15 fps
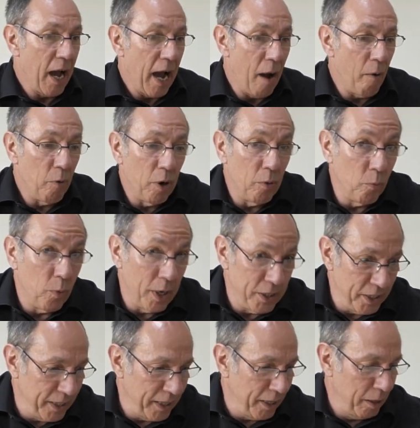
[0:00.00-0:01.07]
Our
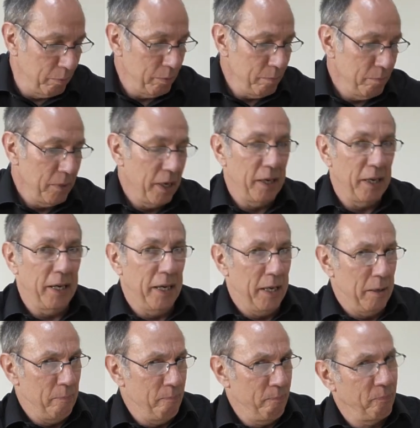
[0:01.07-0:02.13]
wedding album,
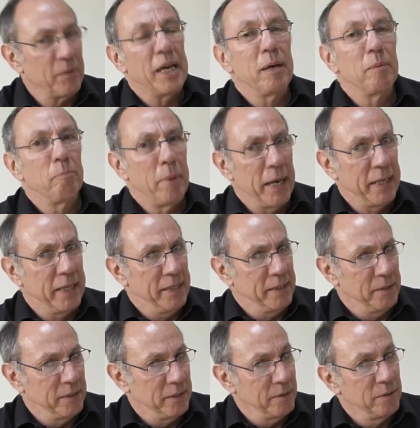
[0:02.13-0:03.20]
back
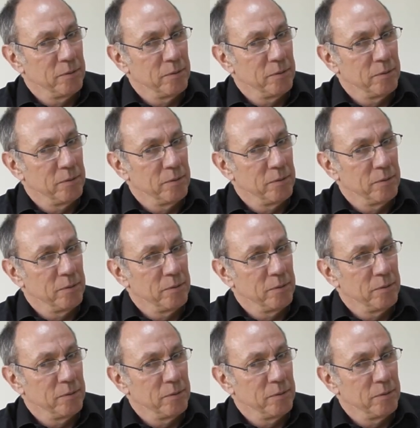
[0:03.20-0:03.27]
in,